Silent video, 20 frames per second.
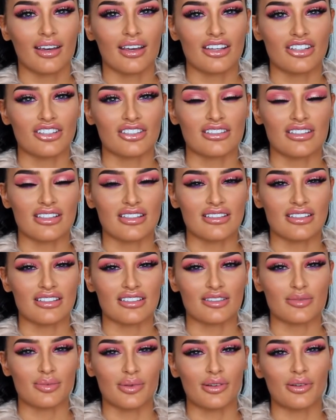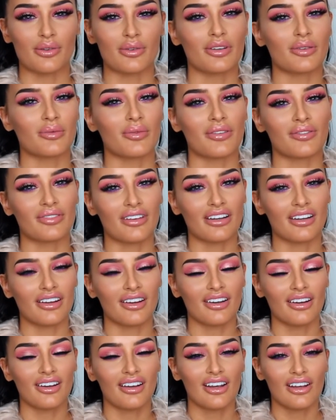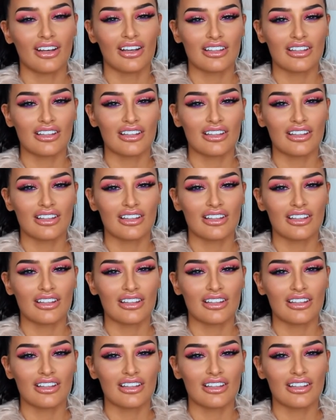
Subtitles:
it's just easier to put it all in one video.